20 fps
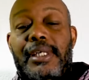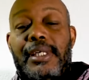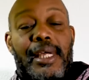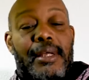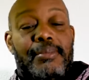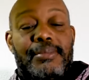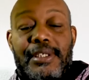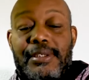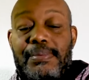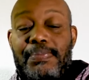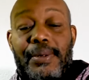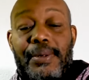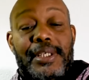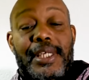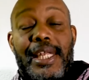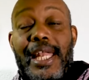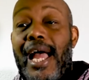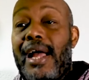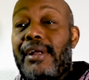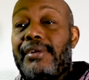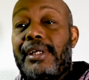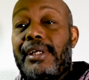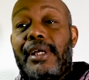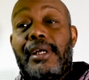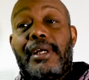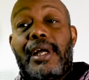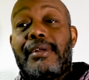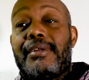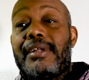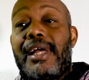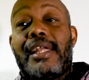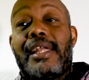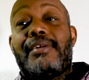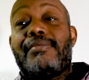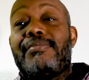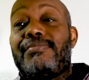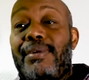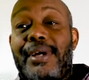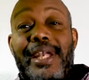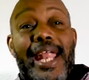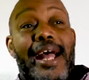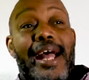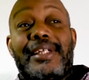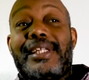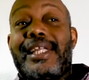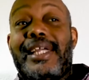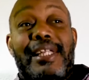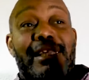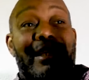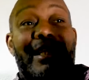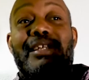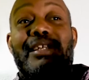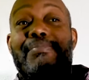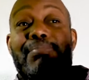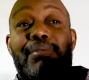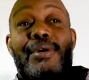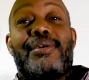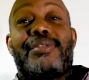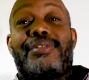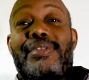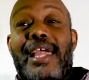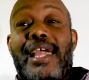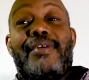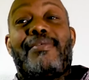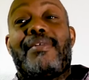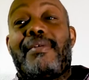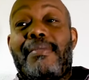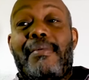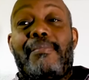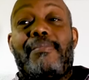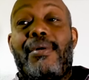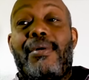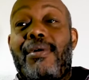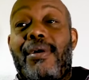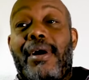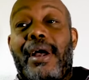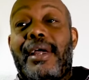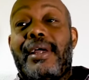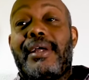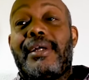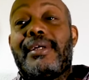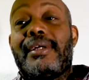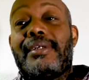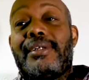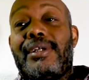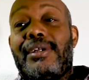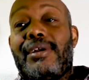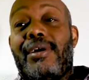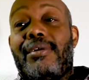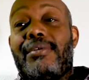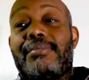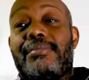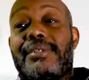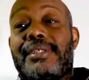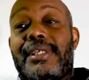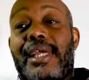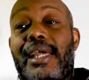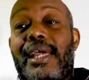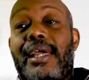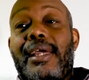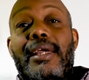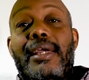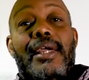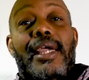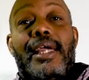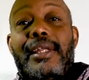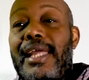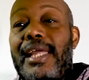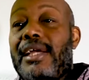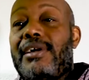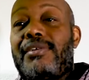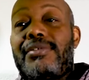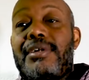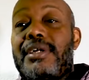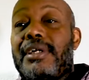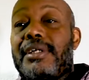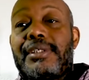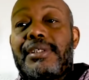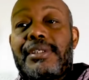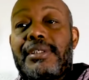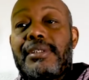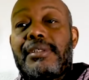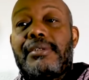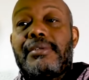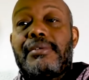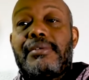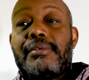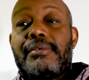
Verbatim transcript: And I'm just putting it out there. I done went out there and did the broker thing with my boy. You know what I'm saying? And they crooks.